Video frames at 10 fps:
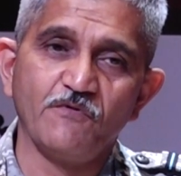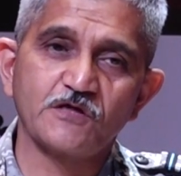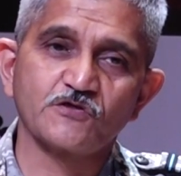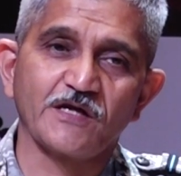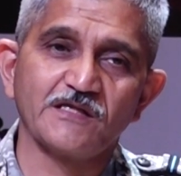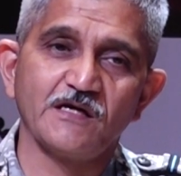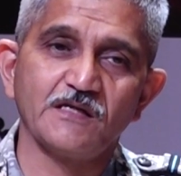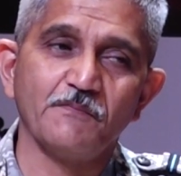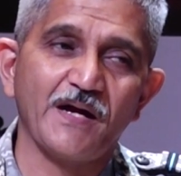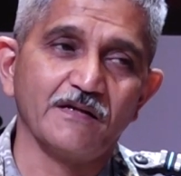we work
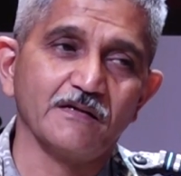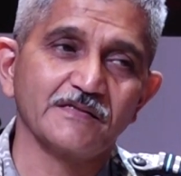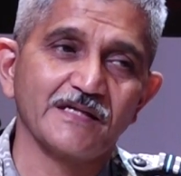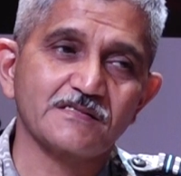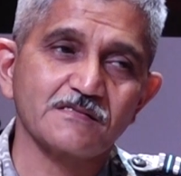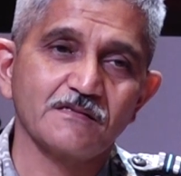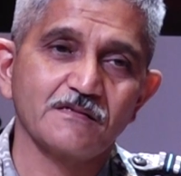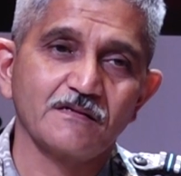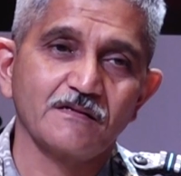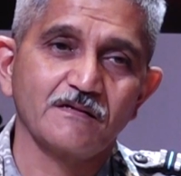together in a manner
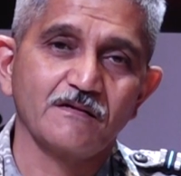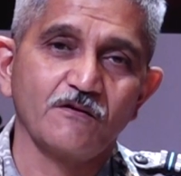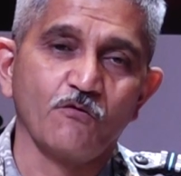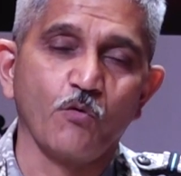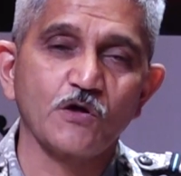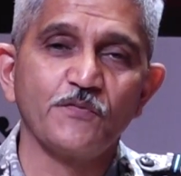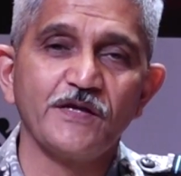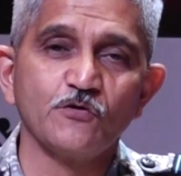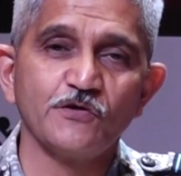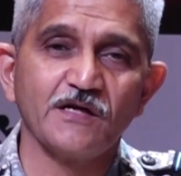that
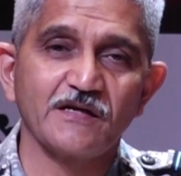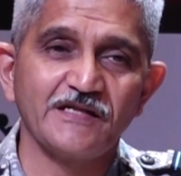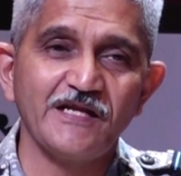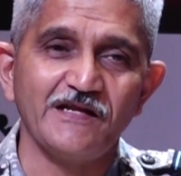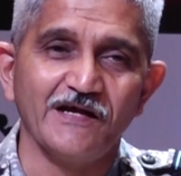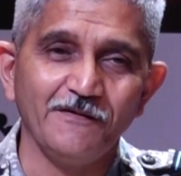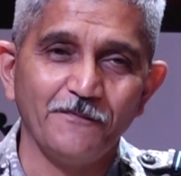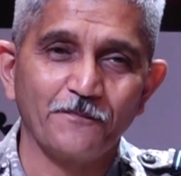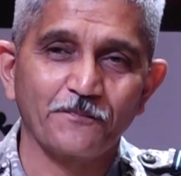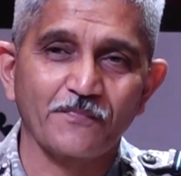what we do here in
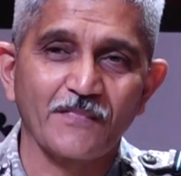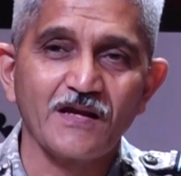India